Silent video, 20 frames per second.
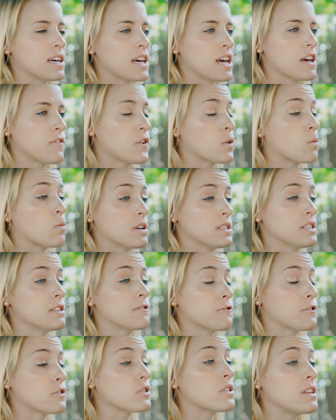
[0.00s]
if it
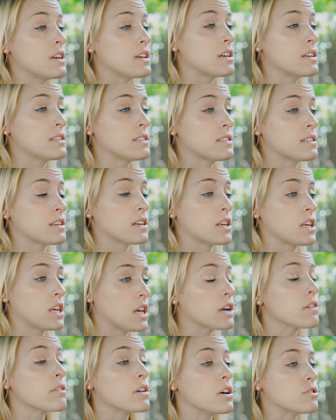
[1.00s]
wasn't for these
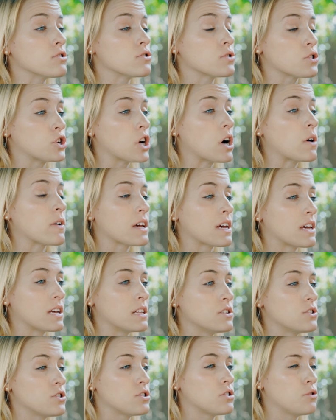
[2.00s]
heroes going
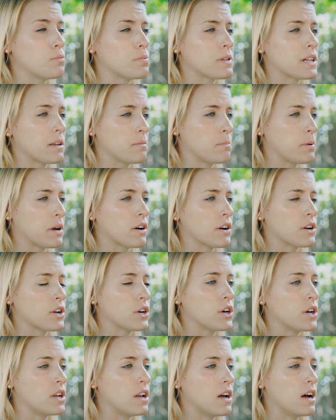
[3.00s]
into Planned
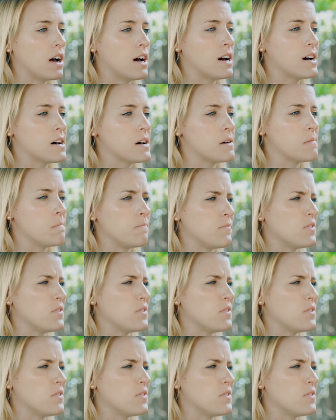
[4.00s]
Parenthood, um,